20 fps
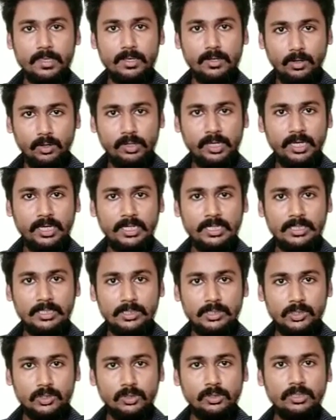
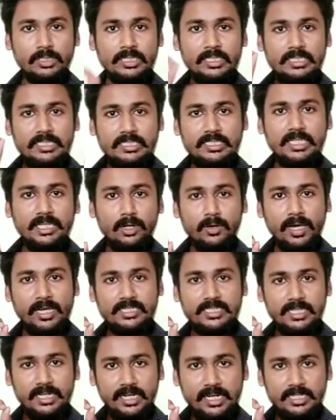Okay, so zero
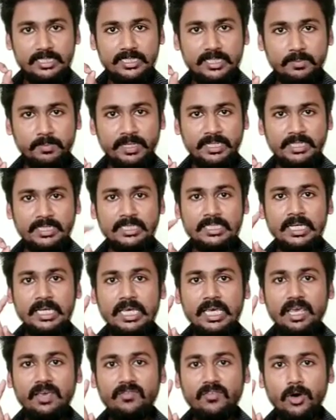acceleration
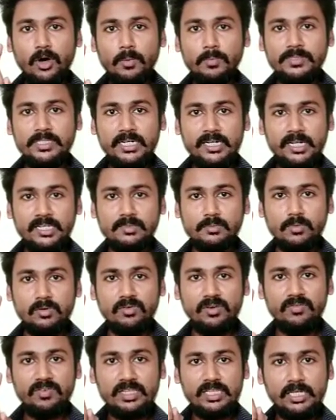means if object is
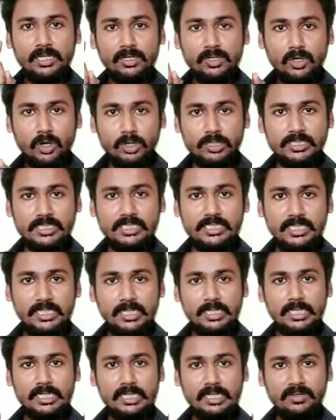moving with a
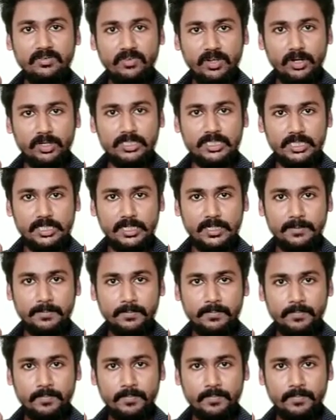constant velocity.